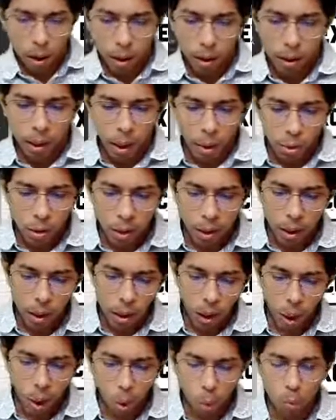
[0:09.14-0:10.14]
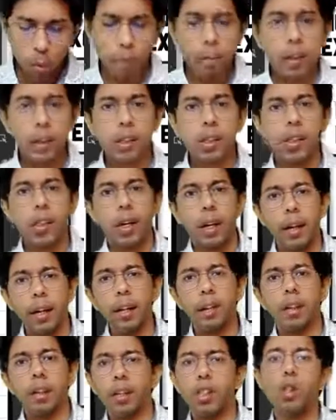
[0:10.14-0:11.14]
Now see, we will study
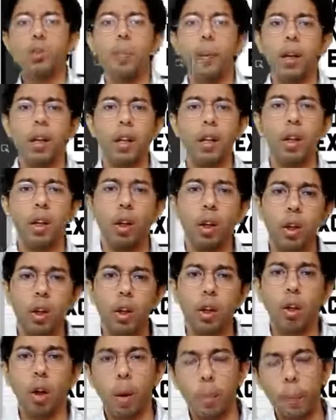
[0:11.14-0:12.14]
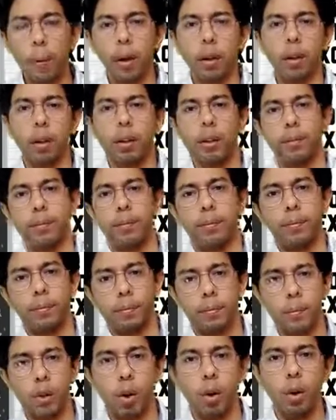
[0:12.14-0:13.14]
this particular topic,
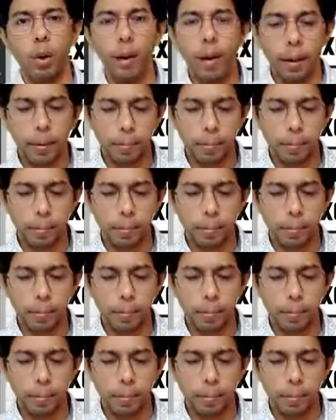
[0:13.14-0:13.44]
okay,